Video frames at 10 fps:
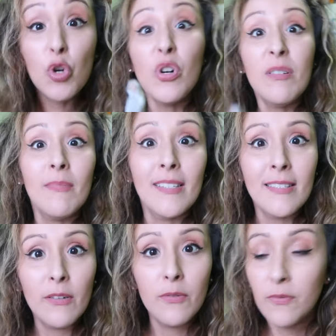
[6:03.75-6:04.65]
caught
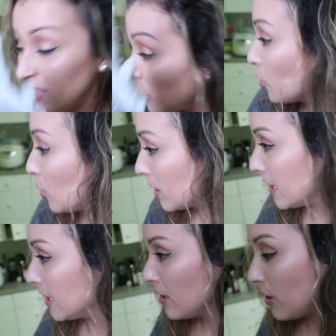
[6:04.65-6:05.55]
myself. Caught
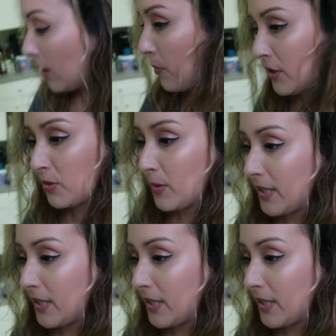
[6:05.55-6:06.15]
it. Okay, but just